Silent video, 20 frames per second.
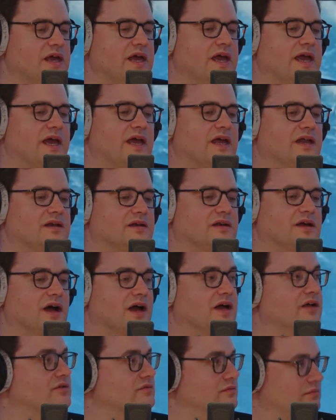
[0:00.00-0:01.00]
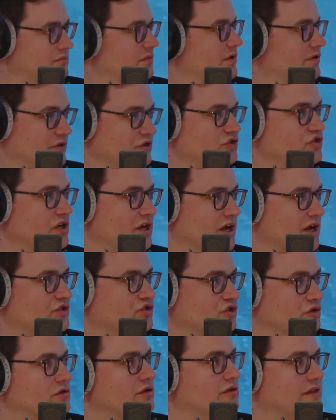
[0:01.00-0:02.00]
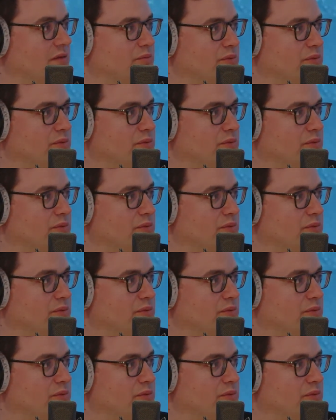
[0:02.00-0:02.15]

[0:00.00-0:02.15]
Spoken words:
and eventually got Jolo that